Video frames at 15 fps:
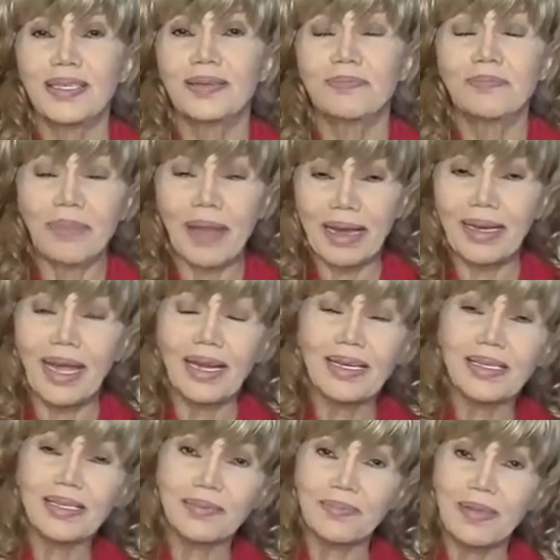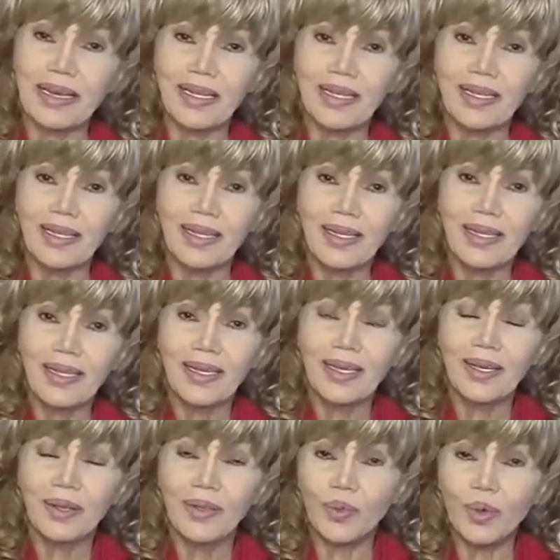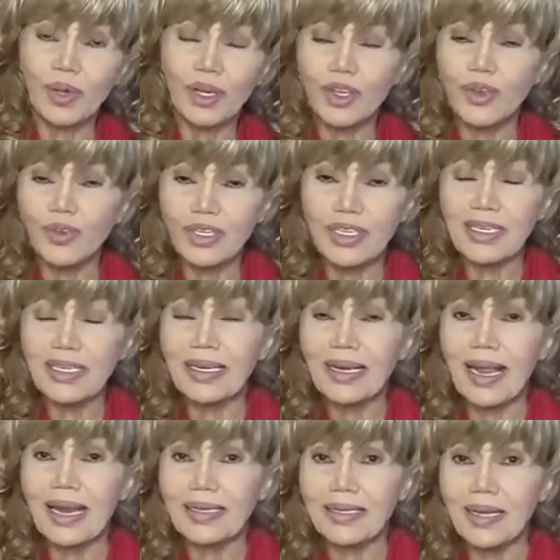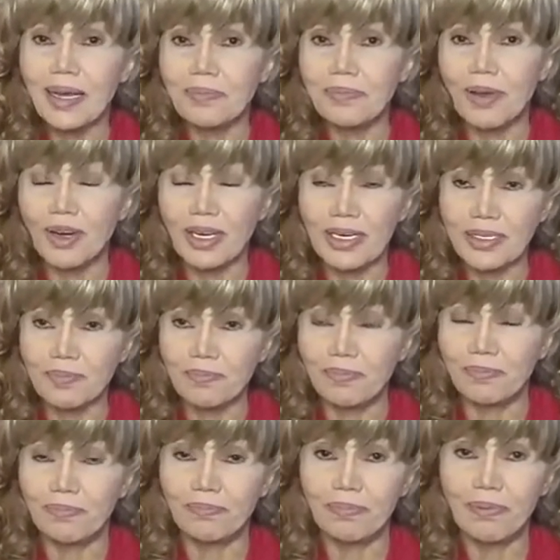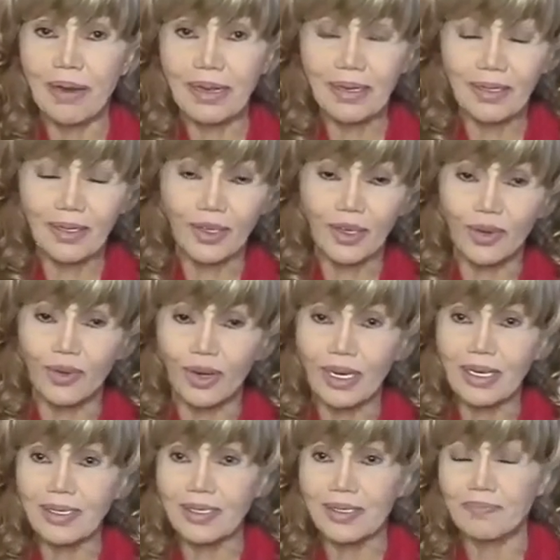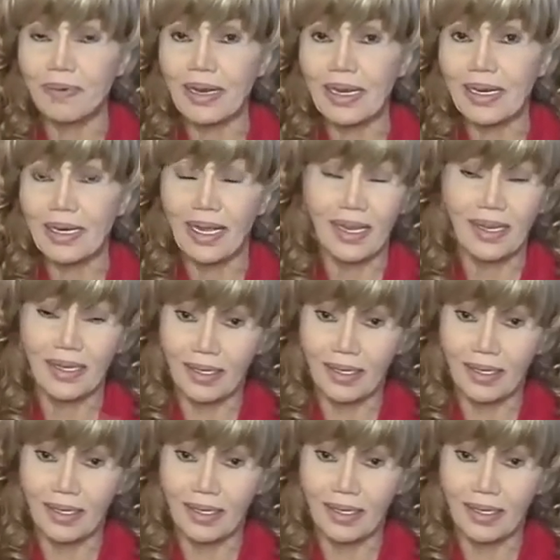by lines meaning the work you did landed up on his, you know, his plate. Yeah.